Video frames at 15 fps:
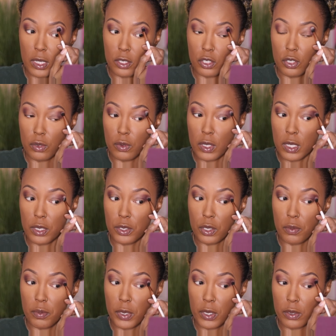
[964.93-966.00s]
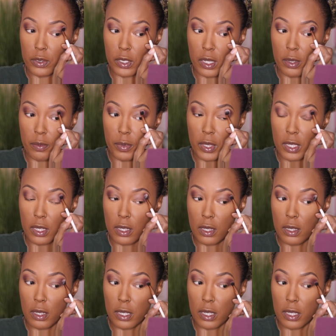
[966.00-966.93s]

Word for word: as you need to build up the